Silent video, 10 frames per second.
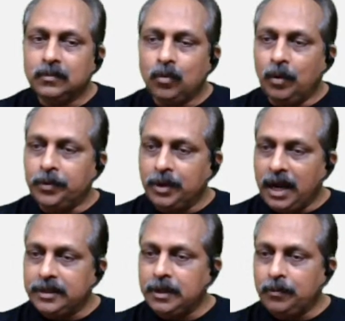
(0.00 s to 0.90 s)
Hope you
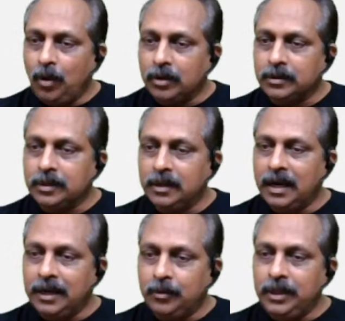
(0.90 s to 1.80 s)
guys have got
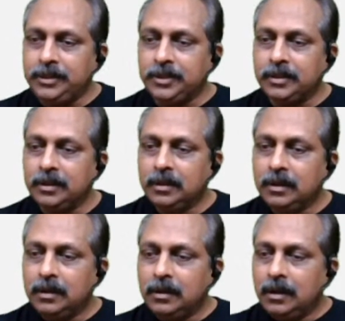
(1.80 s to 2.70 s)
enriched.
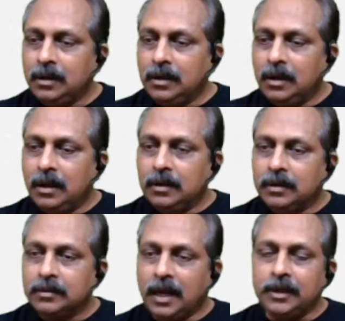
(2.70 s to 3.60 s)

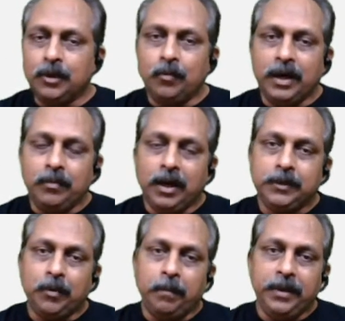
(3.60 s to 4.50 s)
Thank you very much
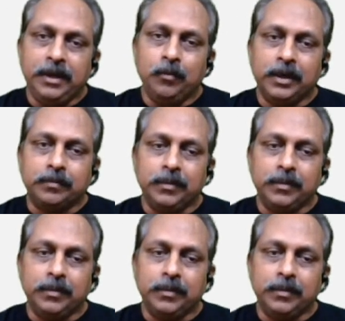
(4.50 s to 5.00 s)
for being with